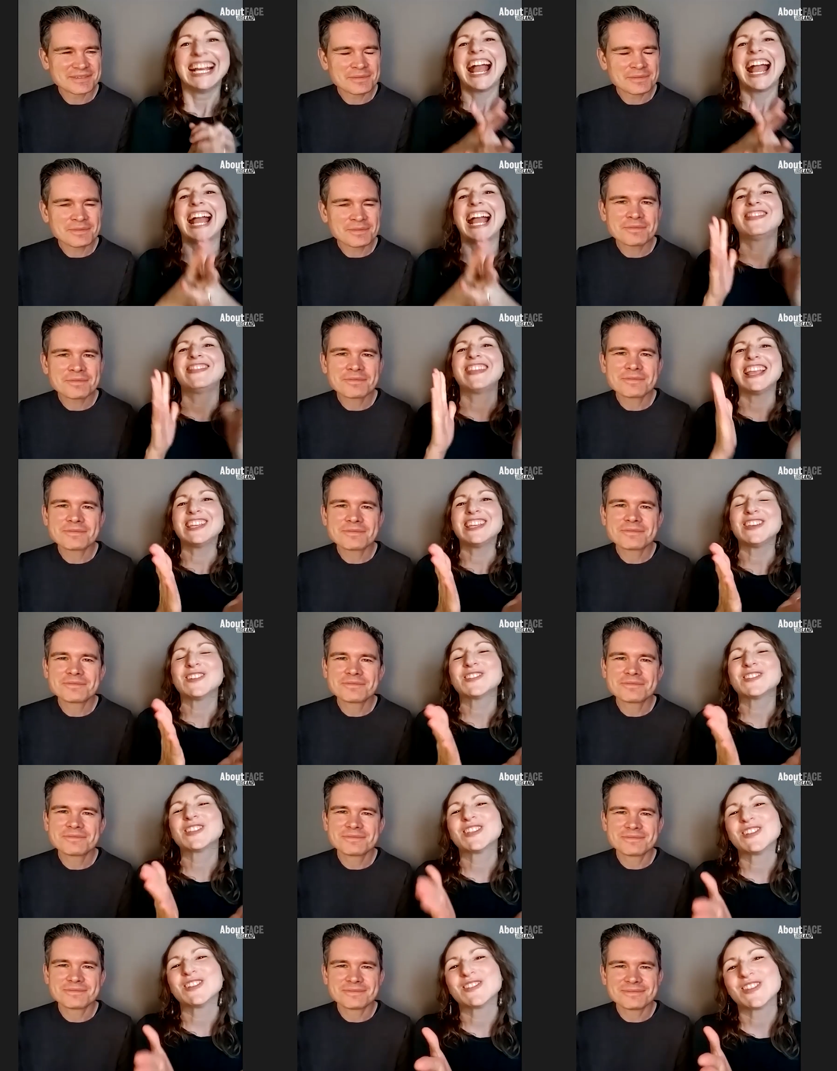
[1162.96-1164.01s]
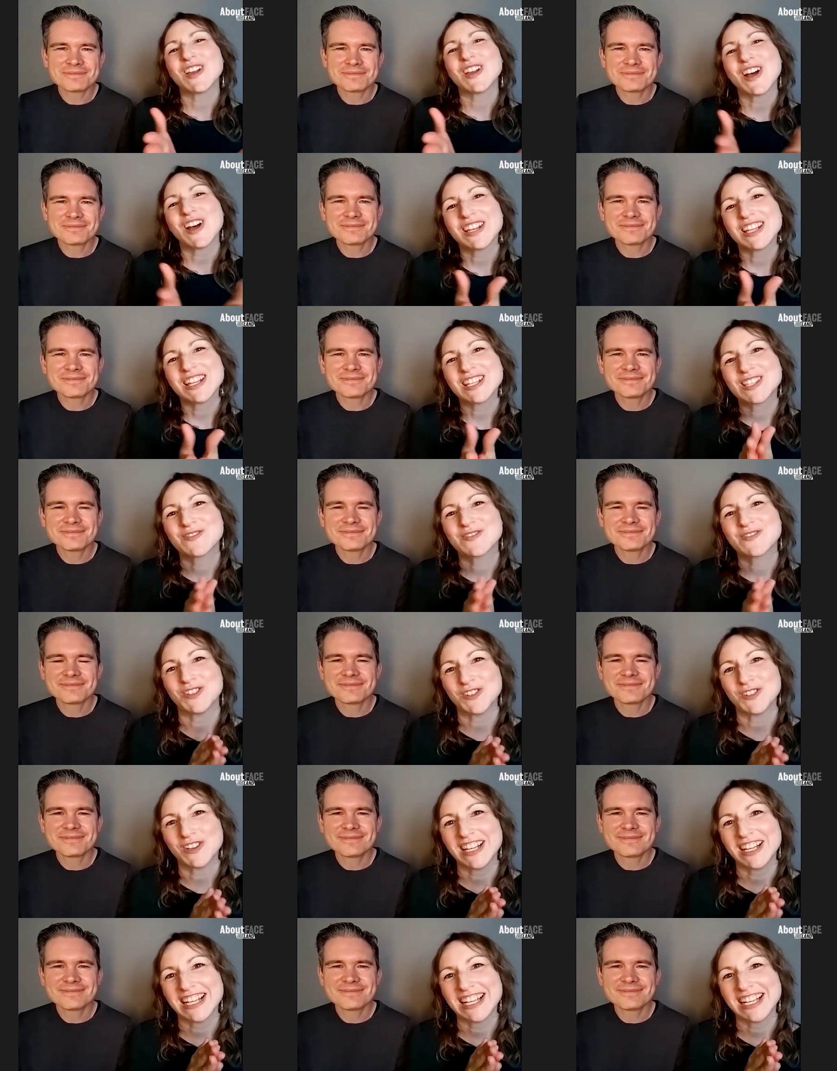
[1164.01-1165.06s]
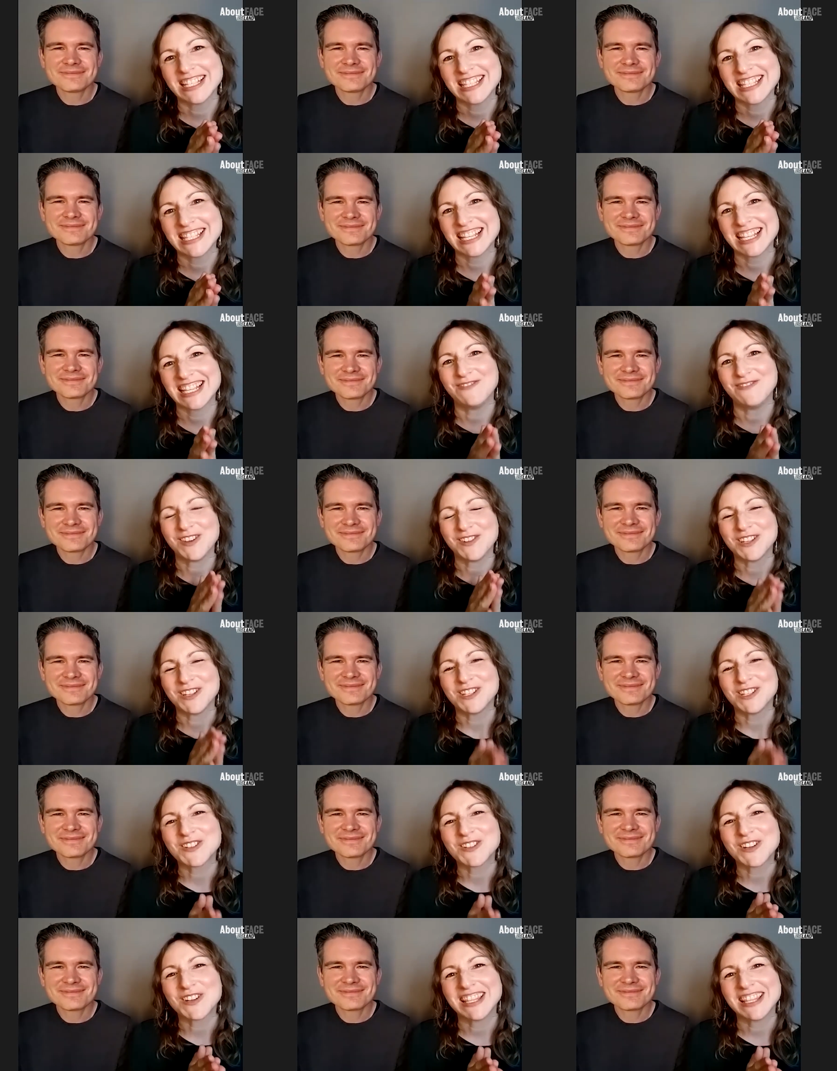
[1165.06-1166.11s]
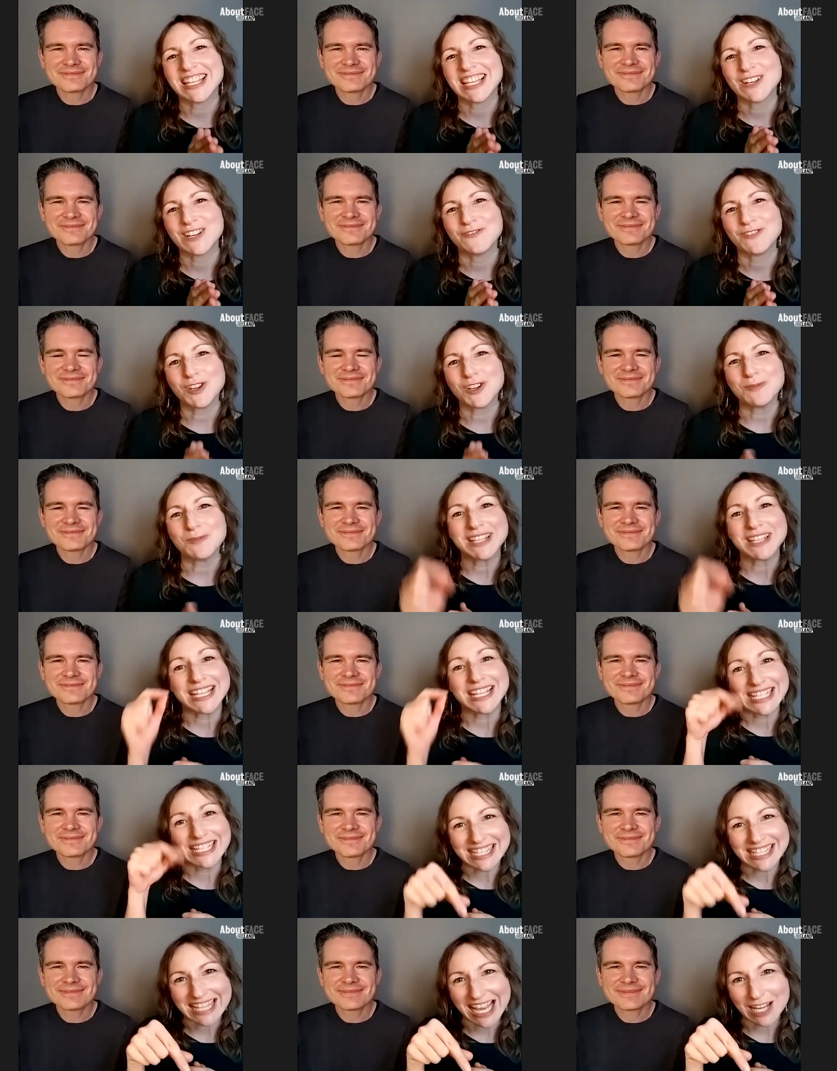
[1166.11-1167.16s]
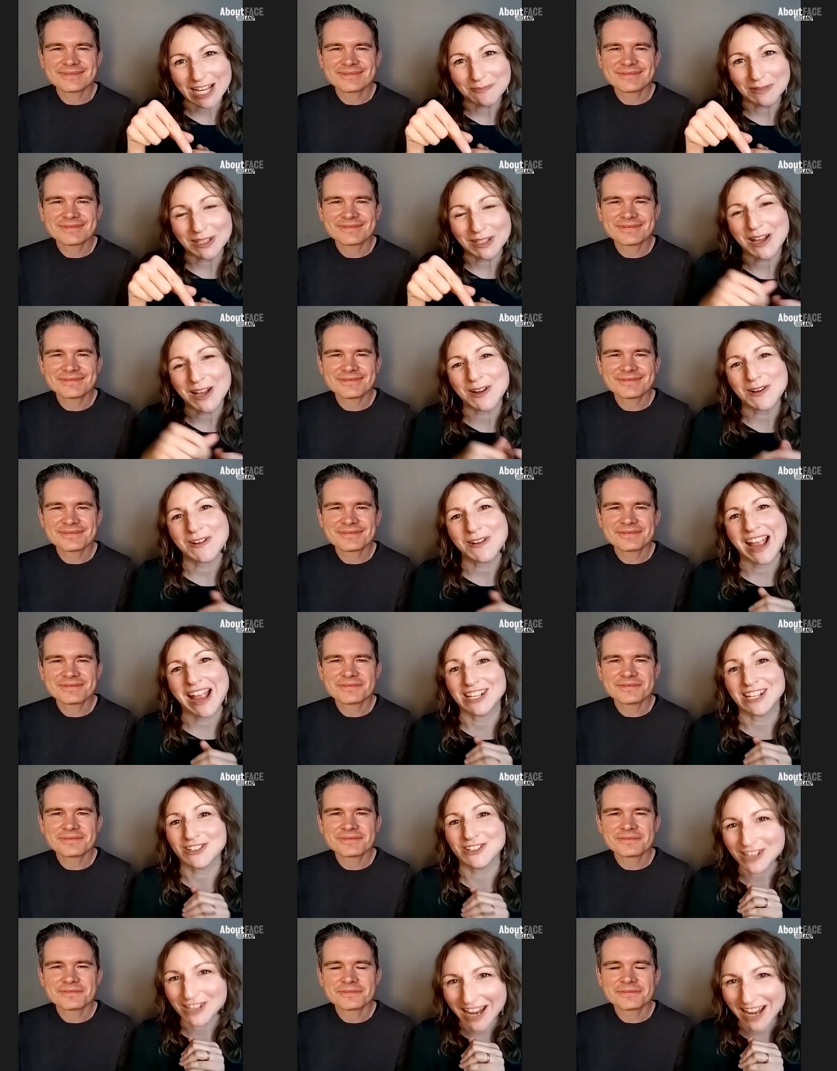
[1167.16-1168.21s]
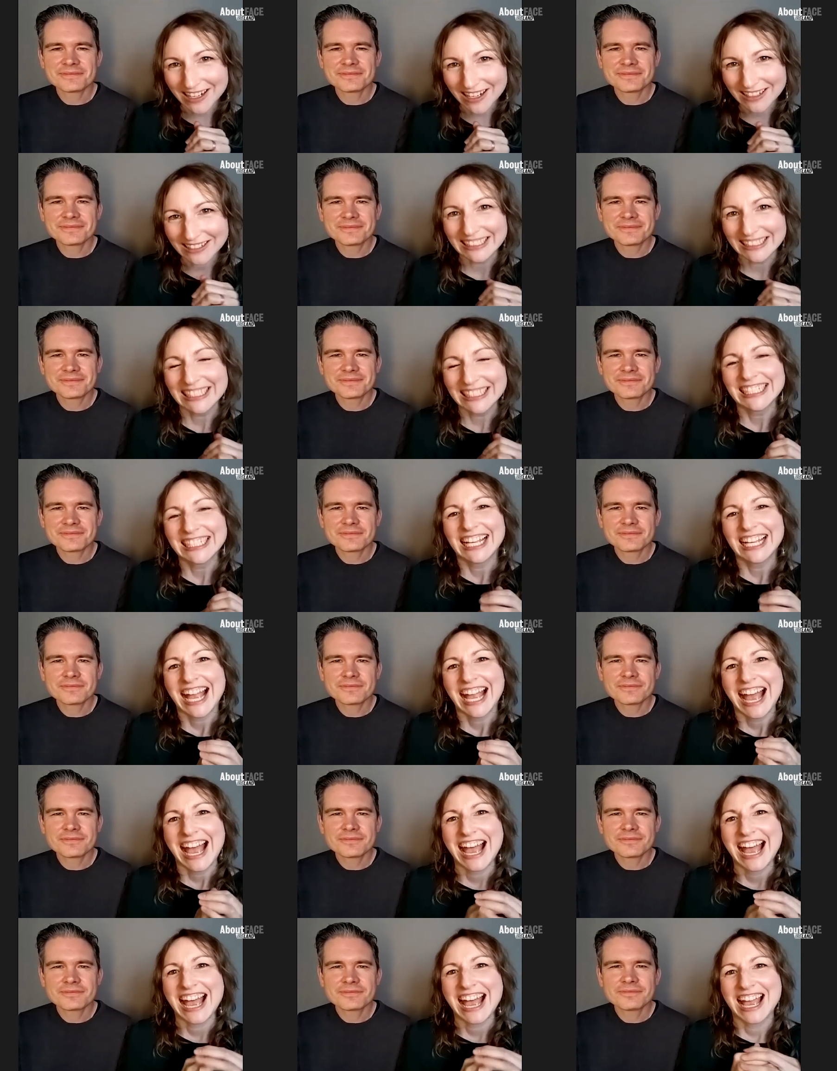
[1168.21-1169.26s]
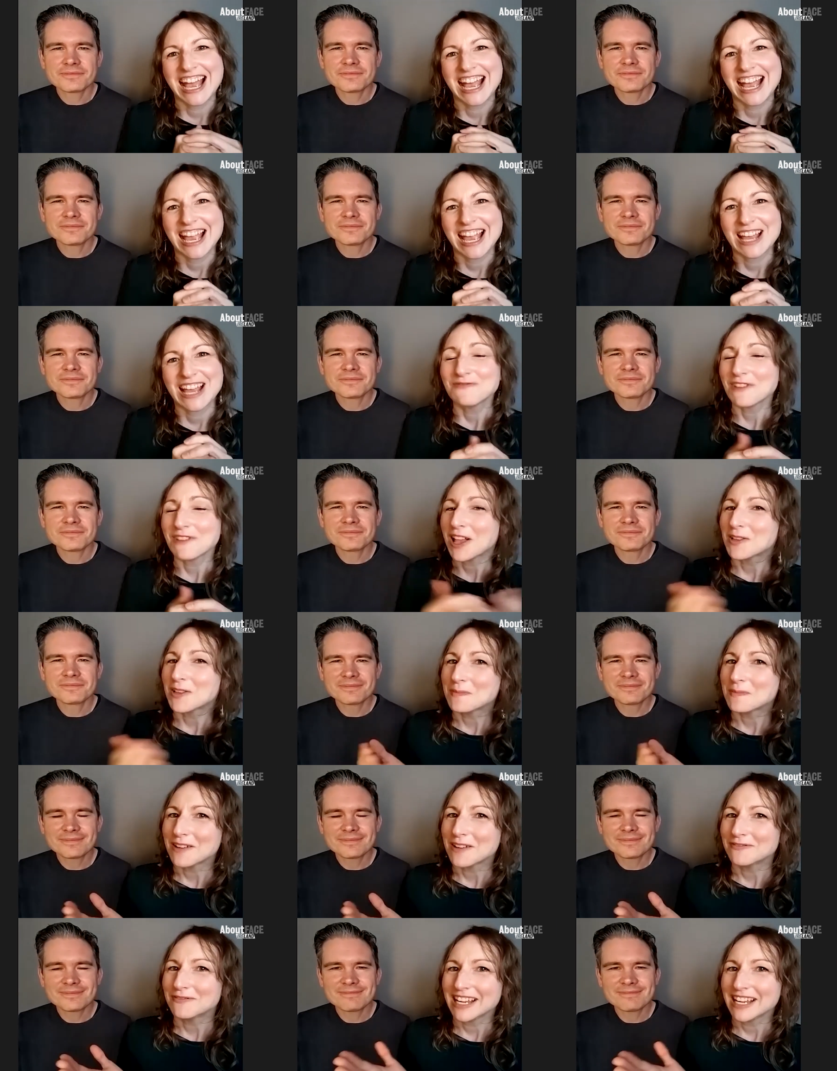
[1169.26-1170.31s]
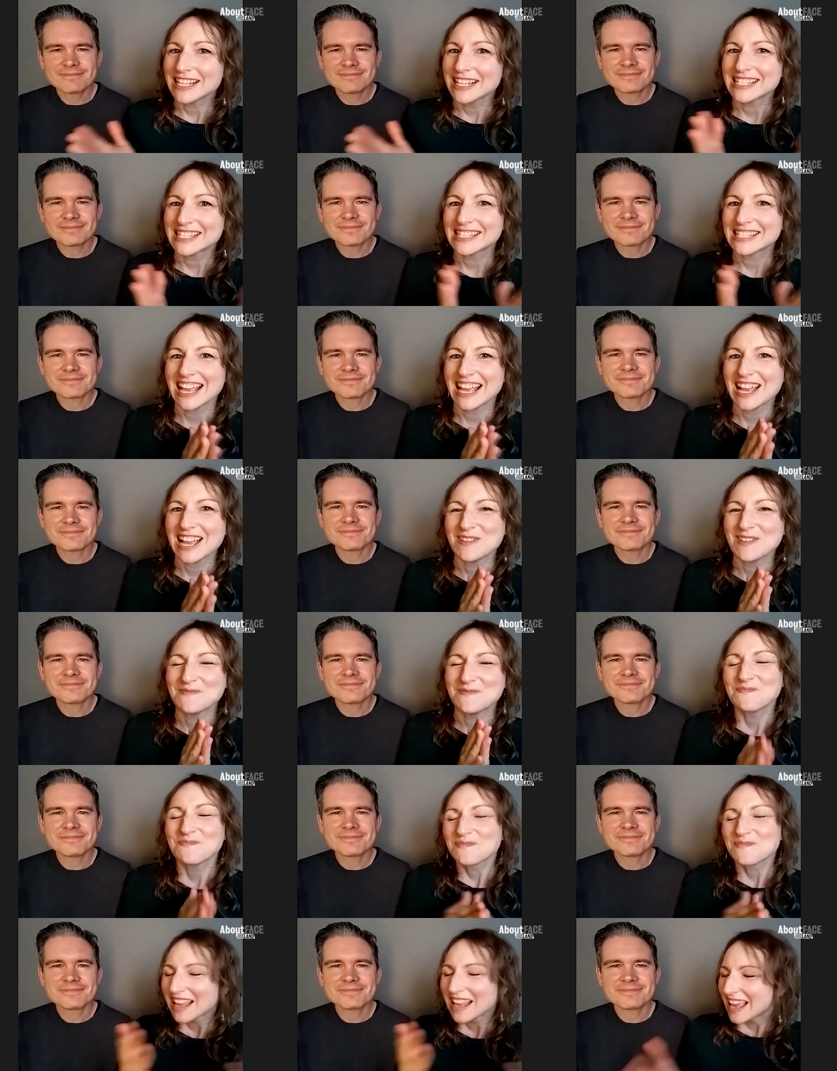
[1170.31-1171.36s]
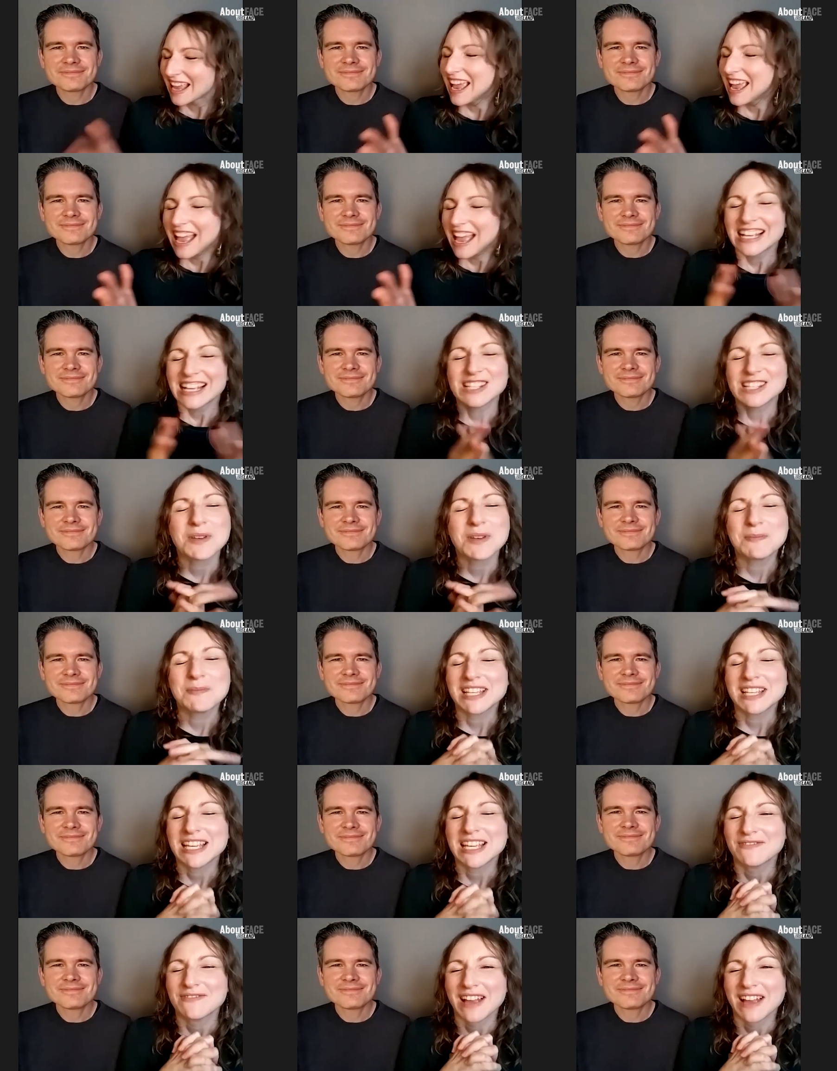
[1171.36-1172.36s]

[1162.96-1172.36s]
Speaker 1: And thank you to you, the audience, for joining us. If you enjoyed the interview, please like below and share uh, and follow AboutFACE um, because we believe